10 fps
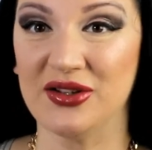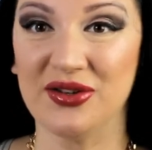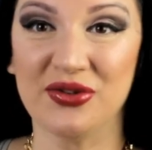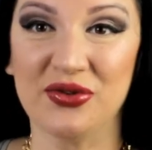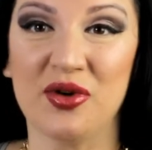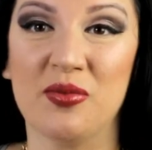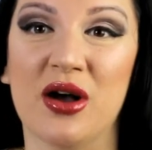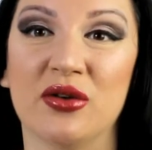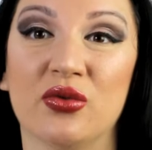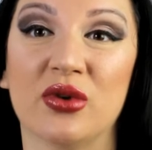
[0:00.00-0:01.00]
talk to you
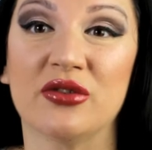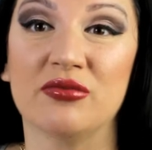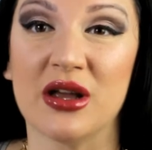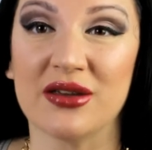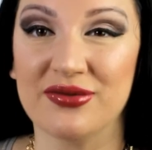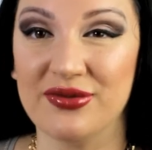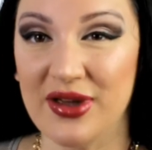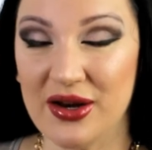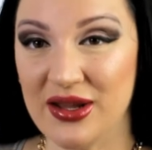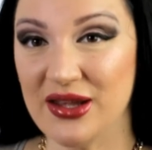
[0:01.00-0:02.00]
about one of my
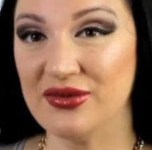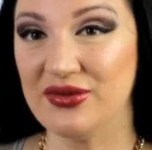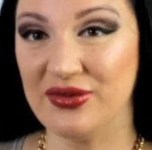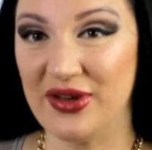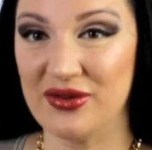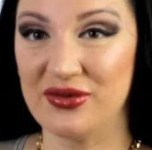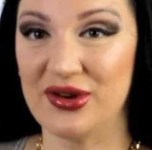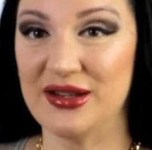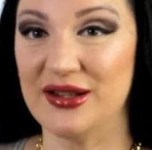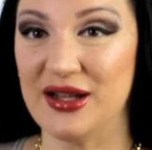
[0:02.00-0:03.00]
very
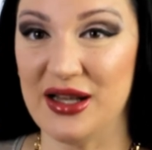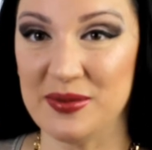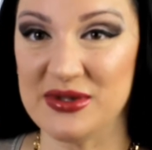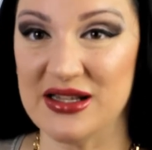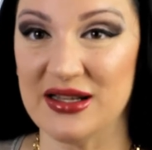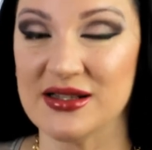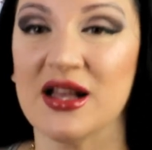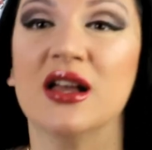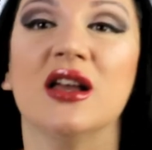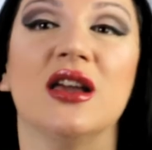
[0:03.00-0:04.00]
favorite lipsticks.
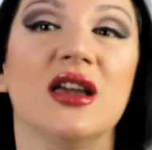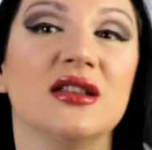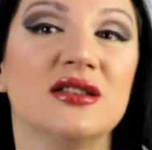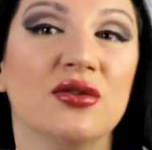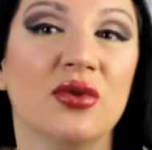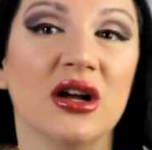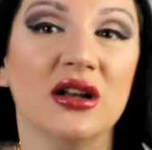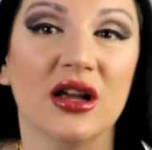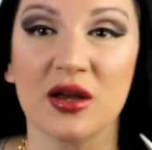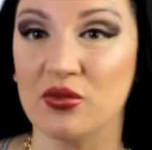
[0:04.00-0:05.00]
It's the
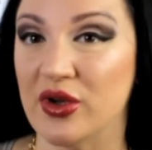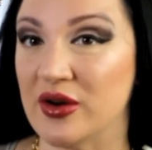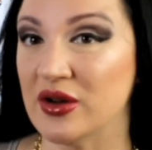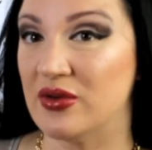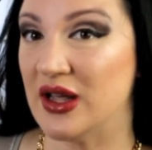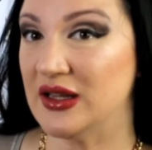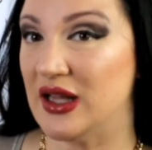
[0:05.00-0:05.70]
one I'm wearing right